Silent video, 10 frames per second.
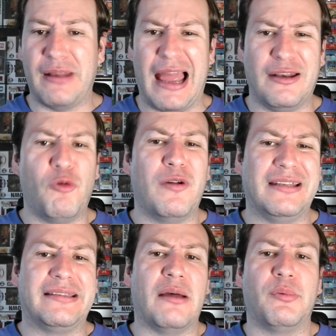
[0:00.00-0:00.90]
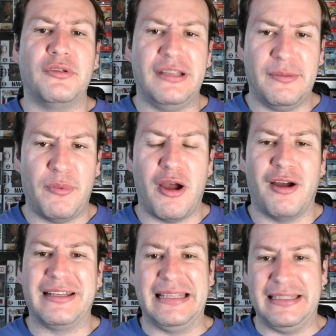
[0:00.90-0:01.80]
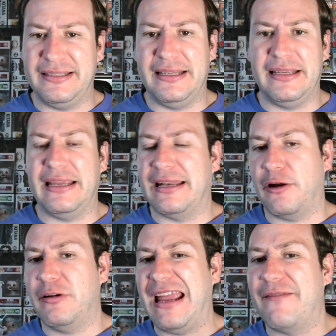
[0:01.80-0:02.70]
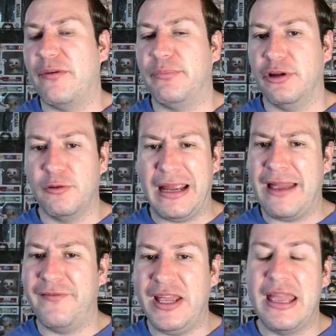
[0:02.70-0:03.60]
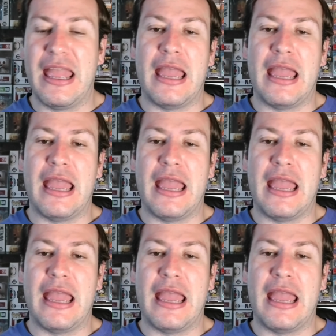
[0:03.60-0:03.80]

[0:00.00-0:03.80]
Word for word: I don't want to double dip on ET and I already have a Blu-ray of it